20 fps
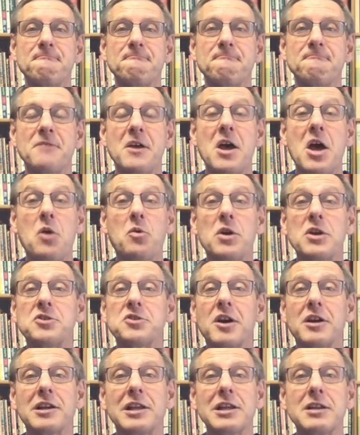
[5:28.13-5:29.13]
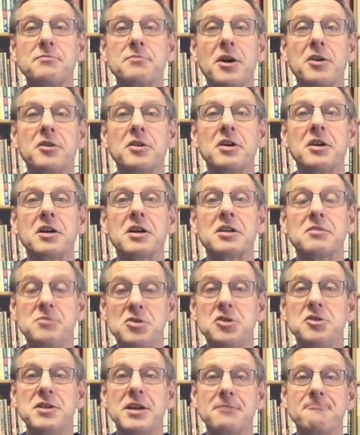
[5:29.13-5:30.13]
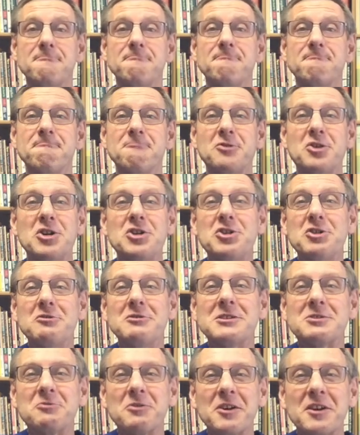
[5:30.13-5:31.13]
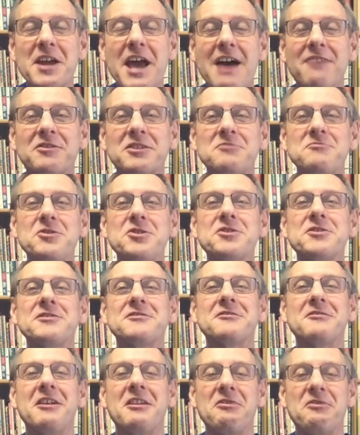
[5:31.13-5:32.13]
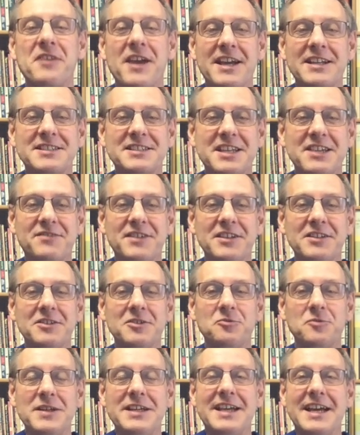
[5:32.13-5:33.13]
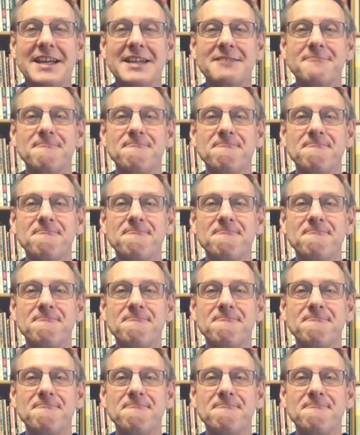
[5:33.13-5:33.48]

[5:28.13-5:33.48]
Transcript: I want to talk a little about communion. Good news, we're going to have communion on Thanksgiving weekend.